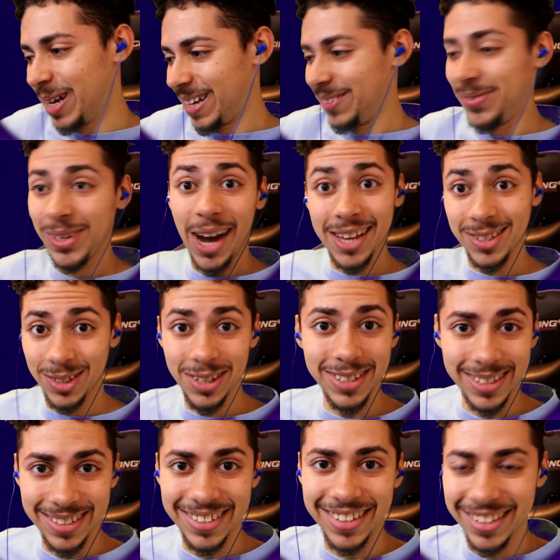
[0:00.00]
but if you guys are
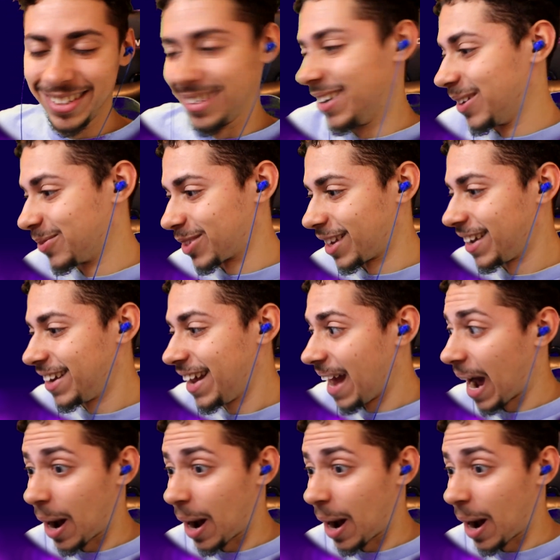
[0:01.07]
listening to this, you know what I'm saying?